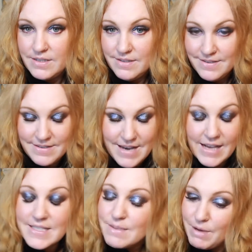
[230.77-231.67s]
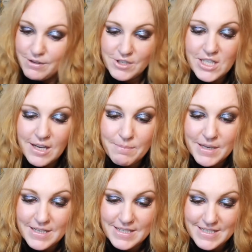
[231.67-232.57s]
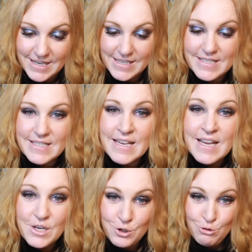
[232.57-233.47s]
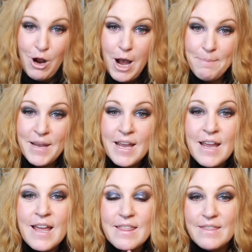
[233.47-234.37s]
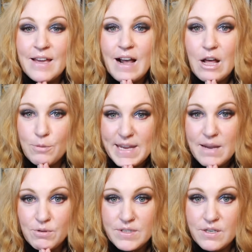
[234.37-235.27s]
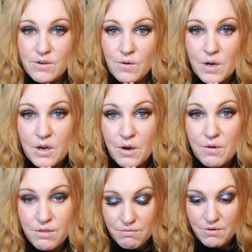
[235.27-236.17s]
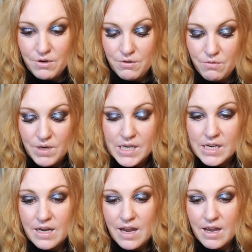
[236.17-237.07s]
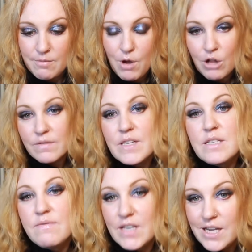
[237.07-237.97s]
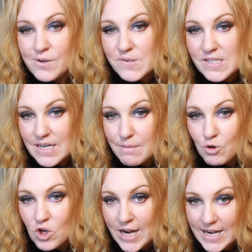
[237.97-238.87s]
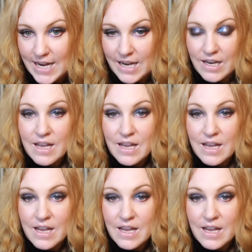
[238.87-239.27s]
next Mothership does drop, that I'll be able to go through all of these videos that I'm creating